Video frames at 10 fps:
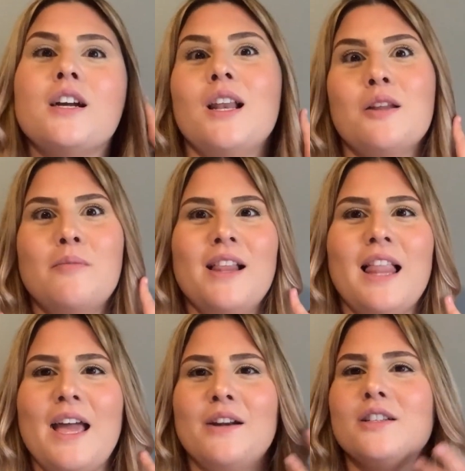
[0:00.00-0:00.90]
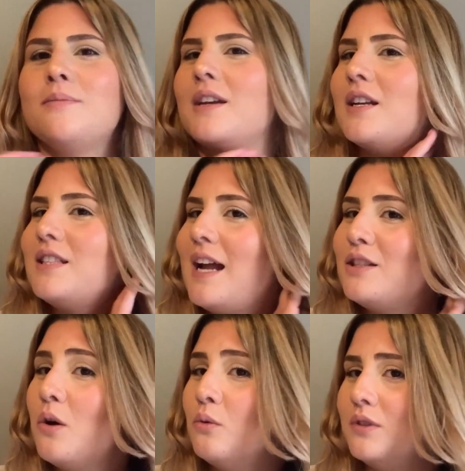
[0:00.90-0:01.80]
a little bit lighter, it's because I
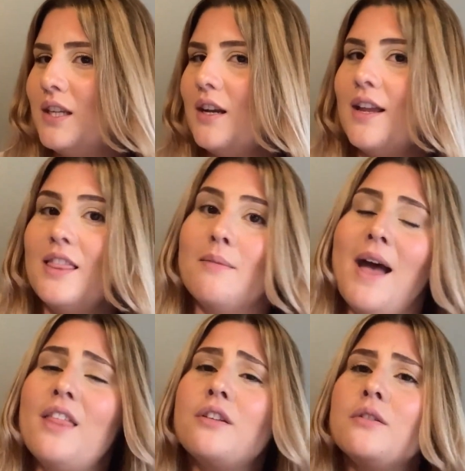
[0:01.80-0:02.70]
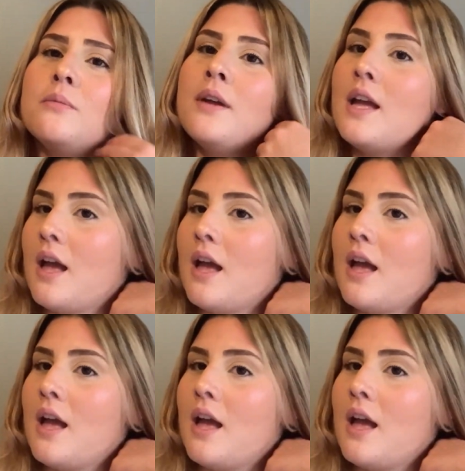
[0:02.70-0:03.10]
toned it in the bathroom.